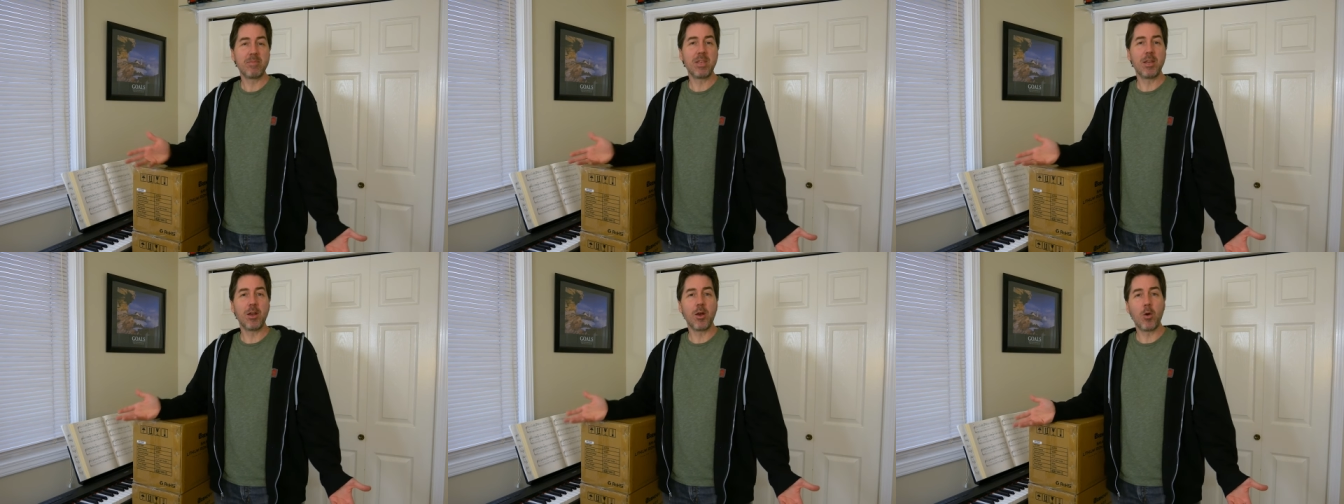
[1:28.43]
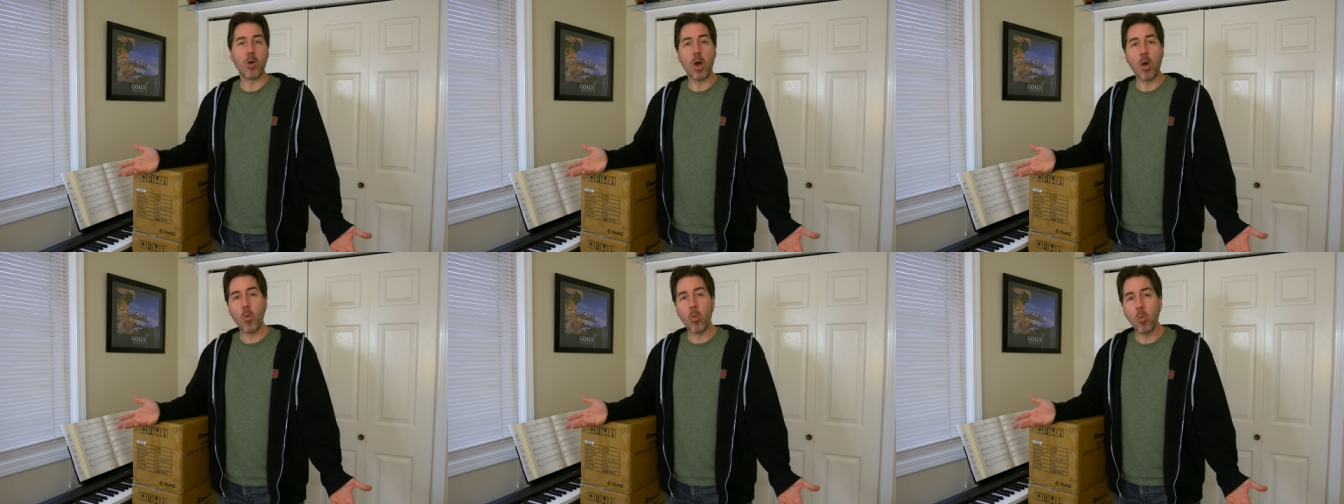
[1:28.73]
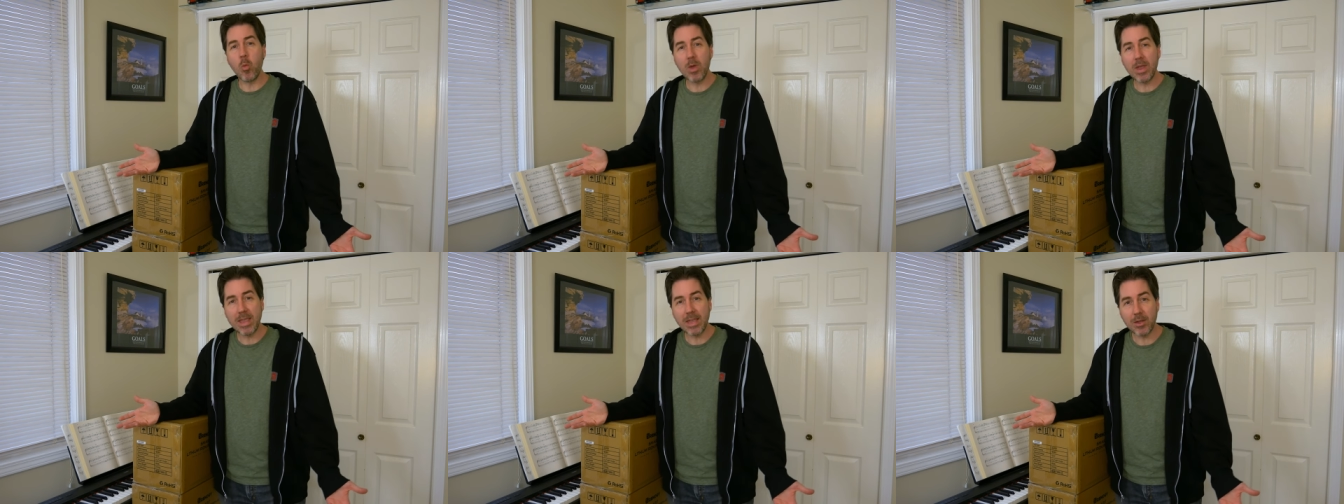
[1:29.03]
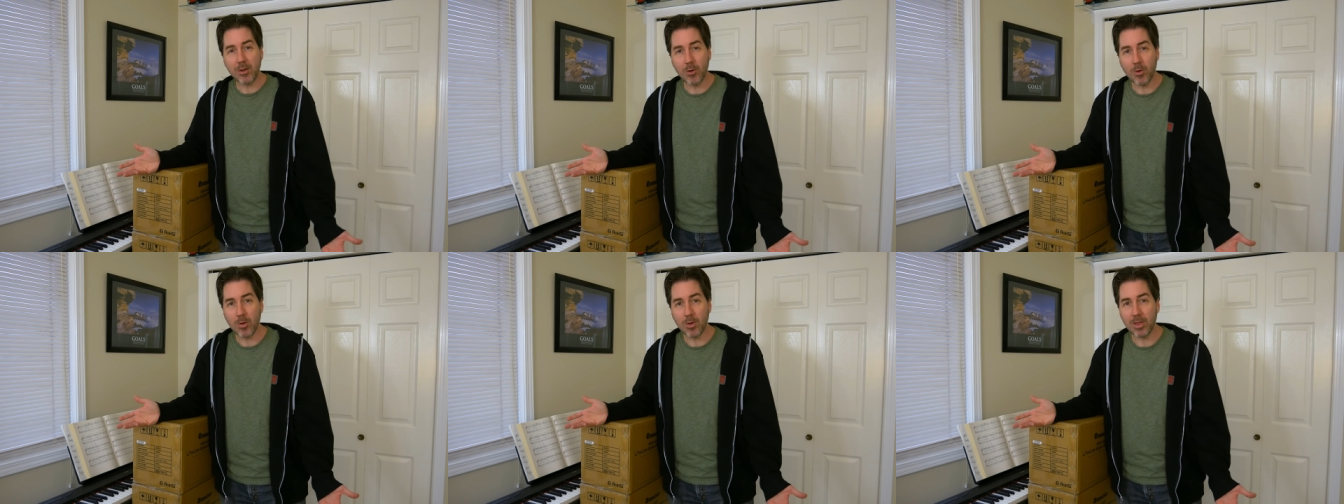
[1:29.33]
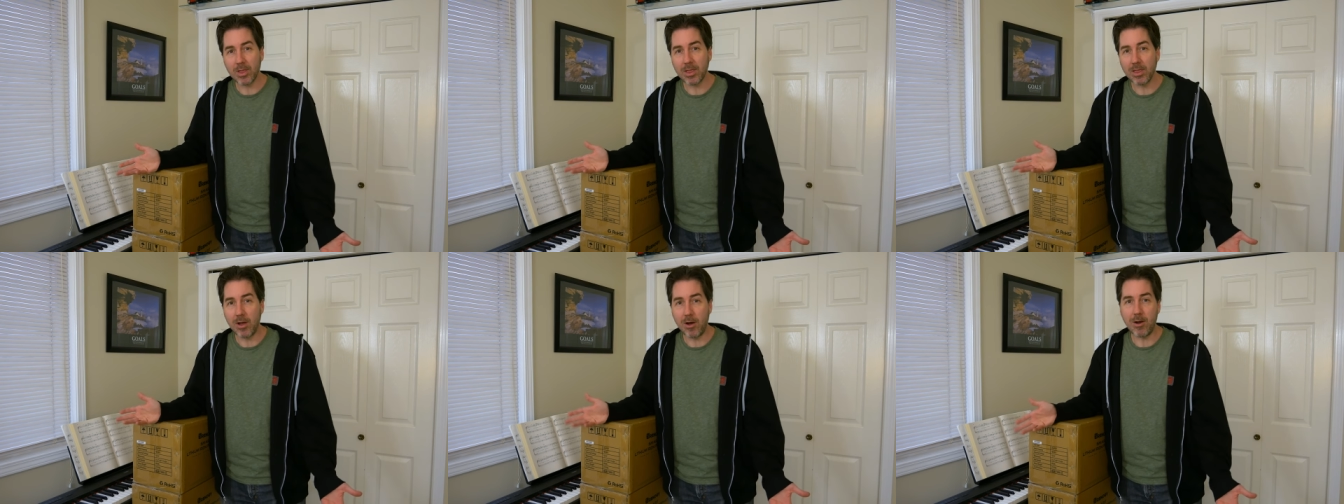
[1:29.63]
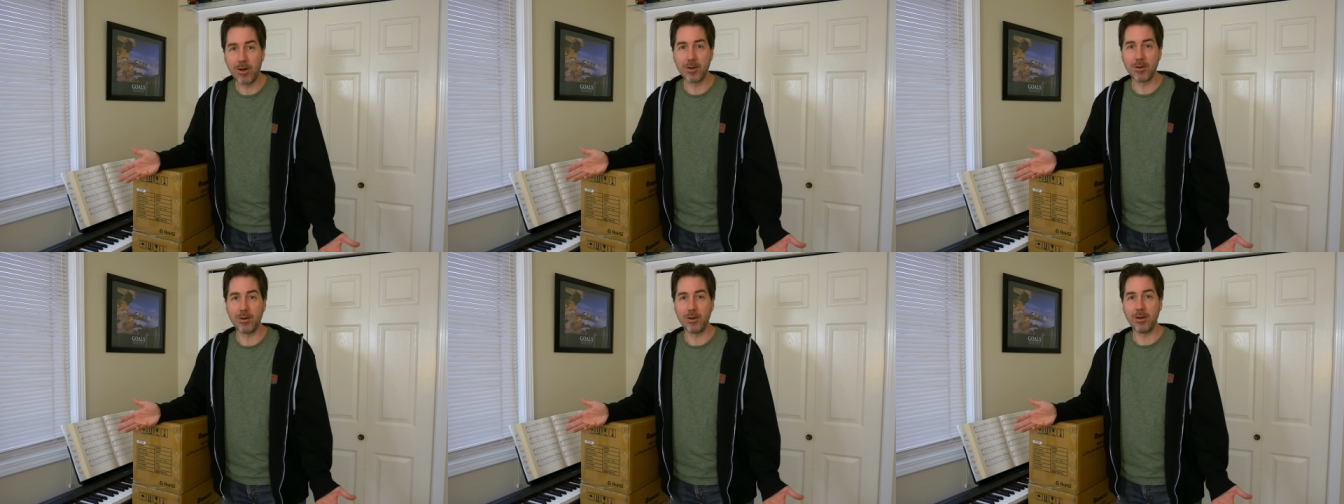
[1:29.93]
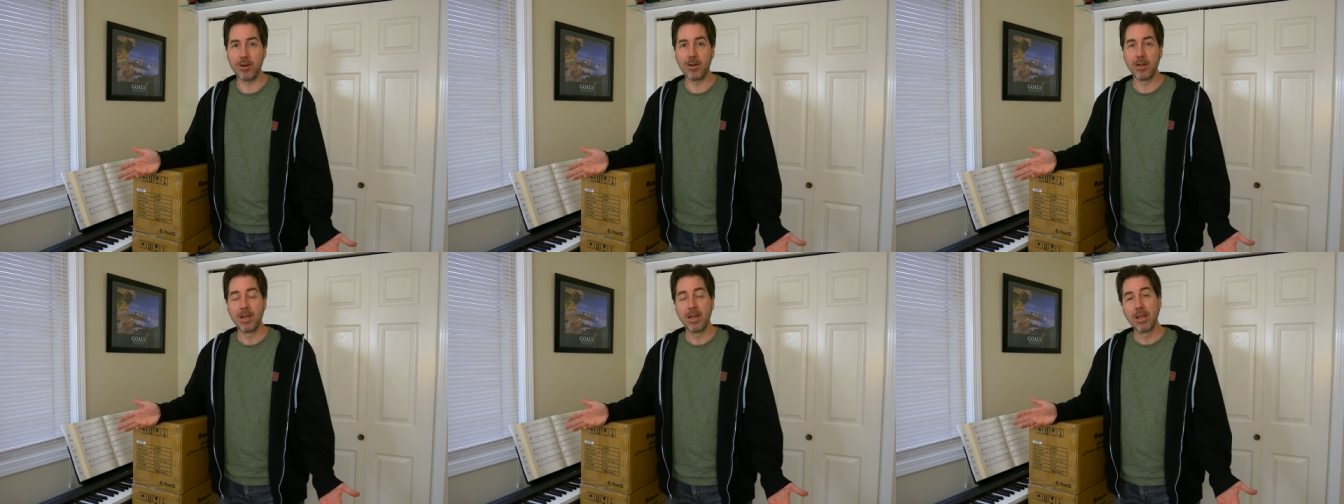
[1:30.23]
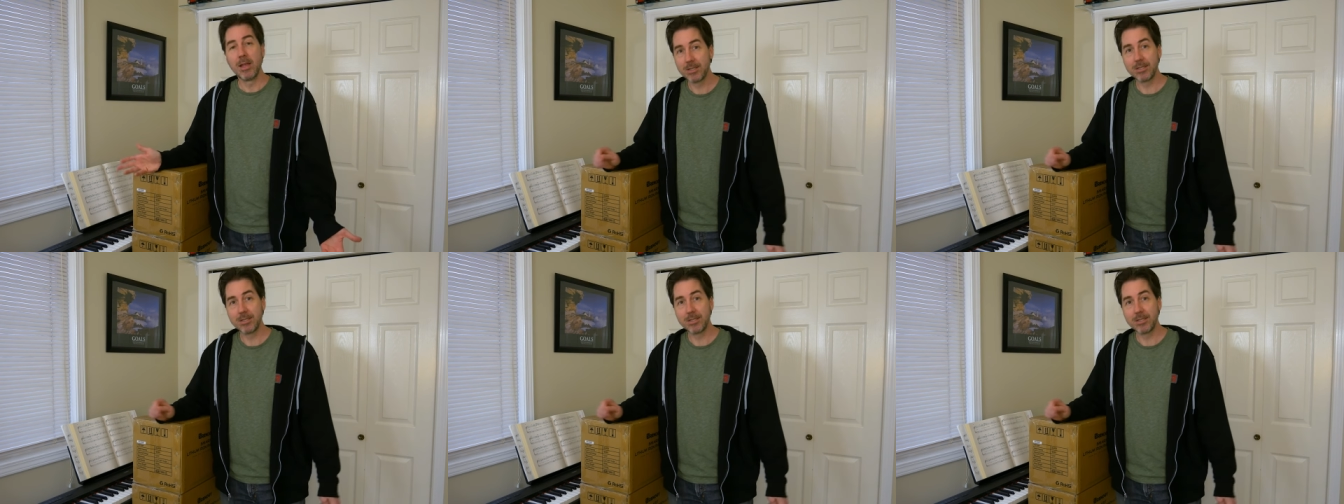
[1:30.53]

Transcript: you know, a week or longer.